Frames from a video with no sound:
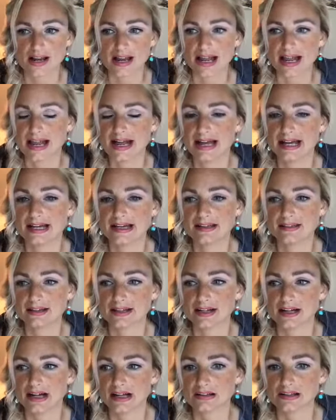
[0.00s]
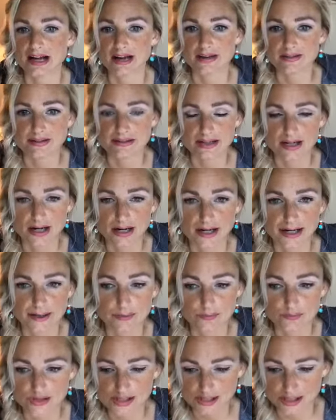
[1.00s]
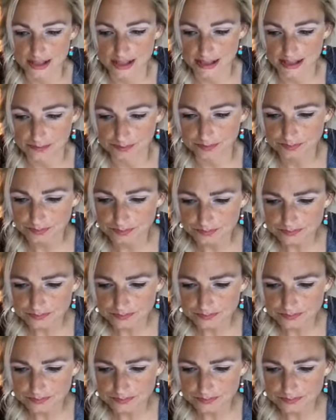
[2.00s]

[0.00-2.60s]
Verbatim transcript: and a lot of the times, um,